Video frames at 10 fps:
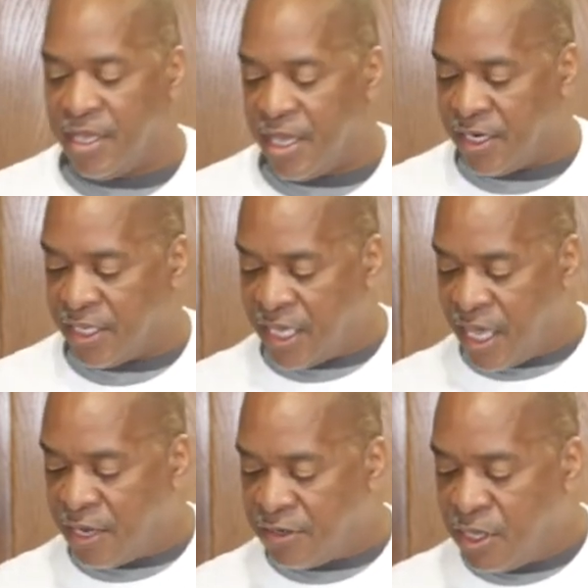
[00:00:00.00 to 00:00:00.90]
And
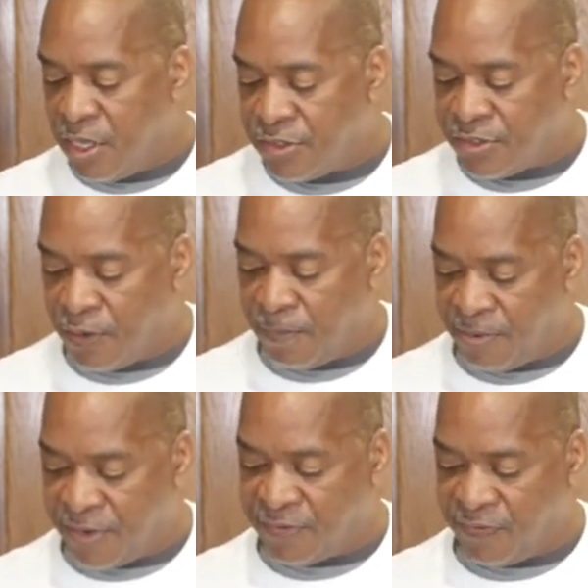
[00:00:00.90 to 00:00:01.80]
again,
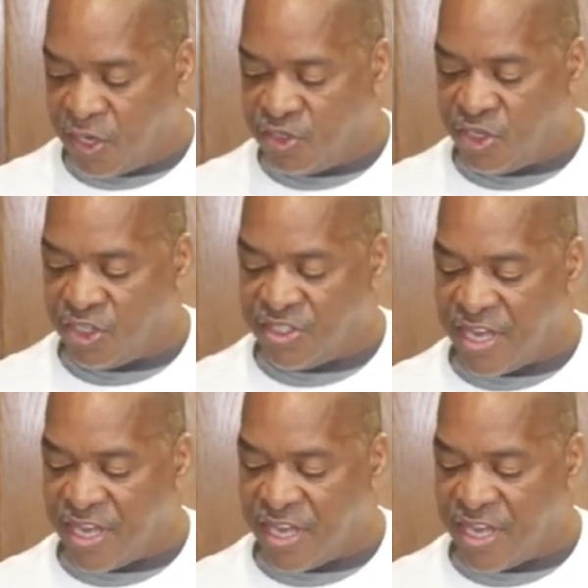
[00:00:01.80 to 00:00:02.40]
self-preservation is